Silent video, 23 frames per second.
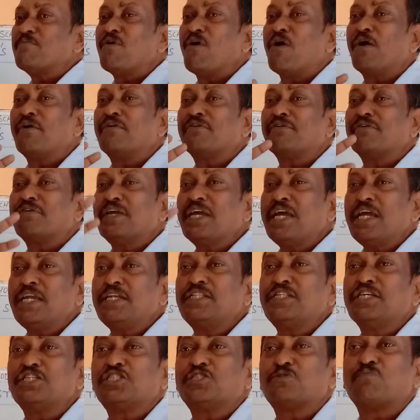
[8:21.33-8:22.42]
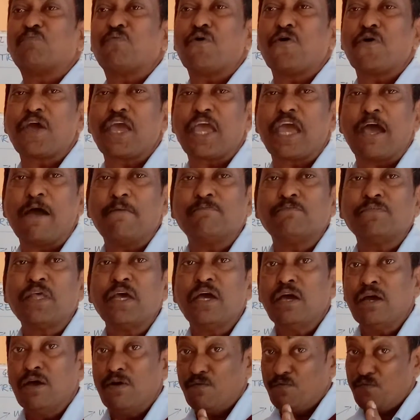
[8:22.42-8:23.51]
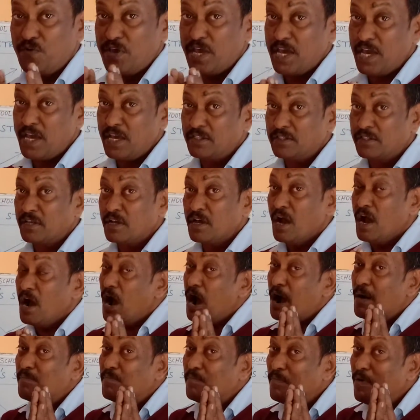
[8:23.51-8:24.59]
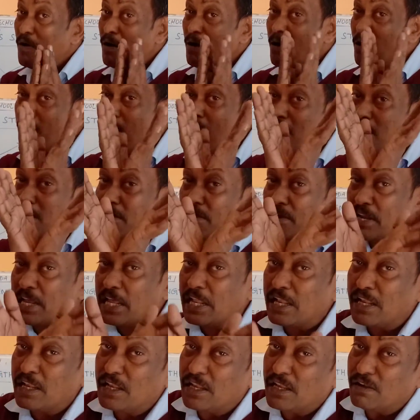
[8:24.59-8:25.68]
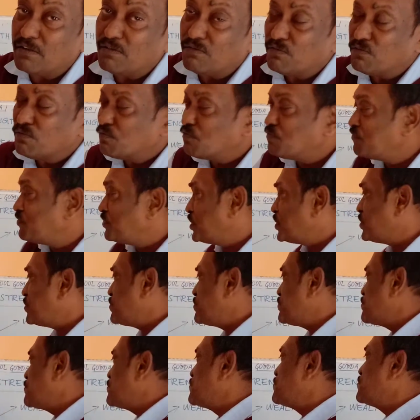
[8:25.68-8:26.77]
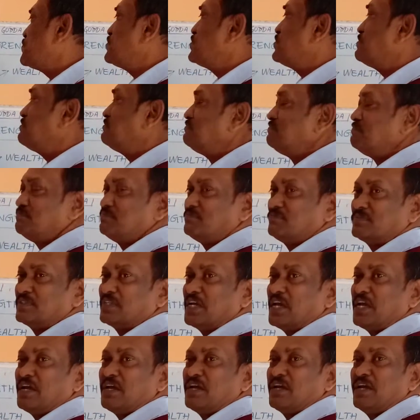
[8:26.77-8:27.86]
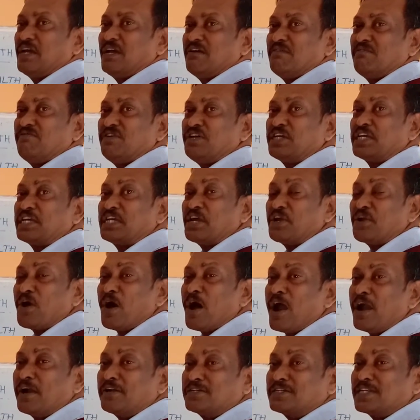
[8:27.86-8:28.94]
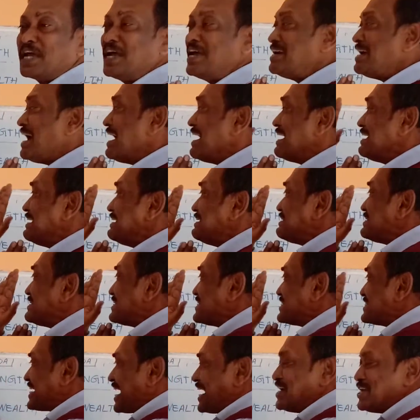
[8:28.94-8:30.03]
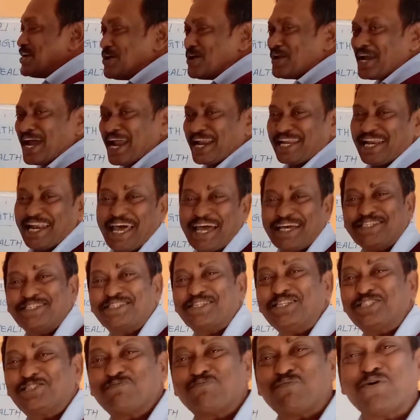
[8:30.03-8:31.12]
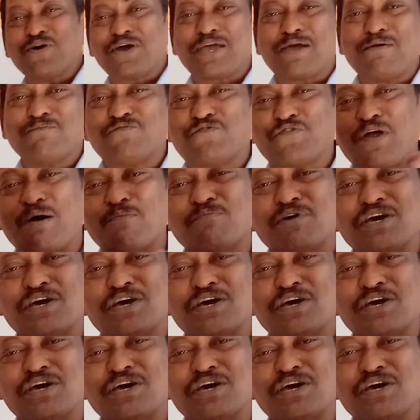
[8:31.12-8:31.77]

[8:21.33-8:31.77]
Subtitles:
or read this poem with a moral view. We cannot study or analyze this poem from a